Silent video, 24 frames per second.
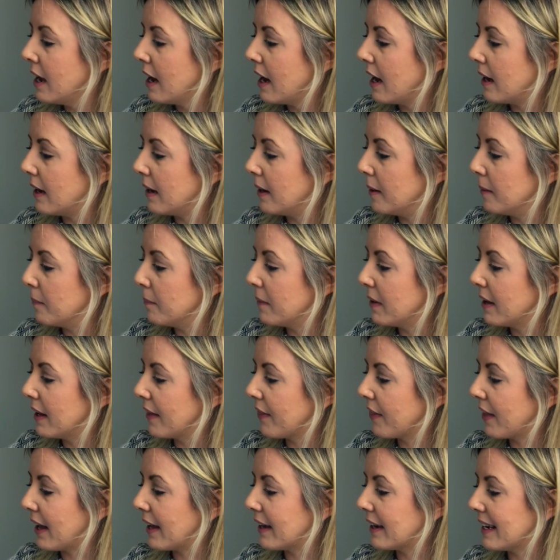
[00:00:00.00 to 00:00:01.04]

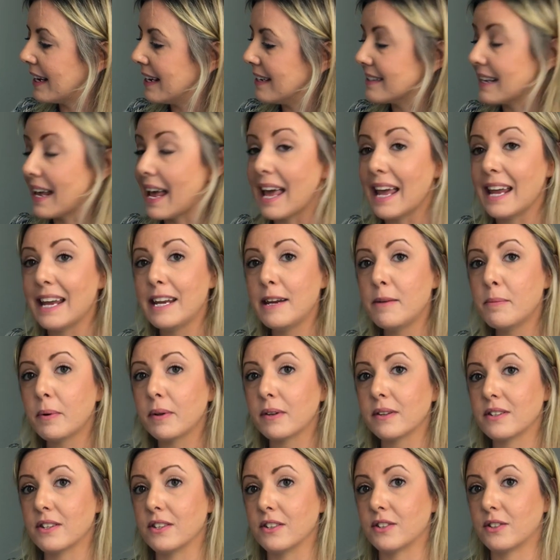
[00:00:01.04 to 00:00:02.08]
that is
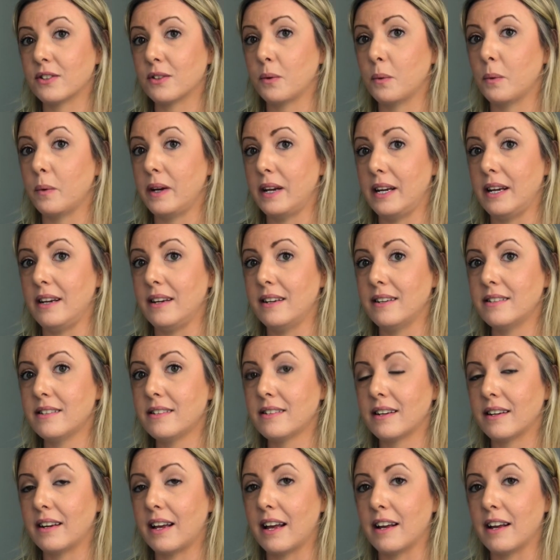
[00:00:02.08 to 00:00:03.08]
able to squeeze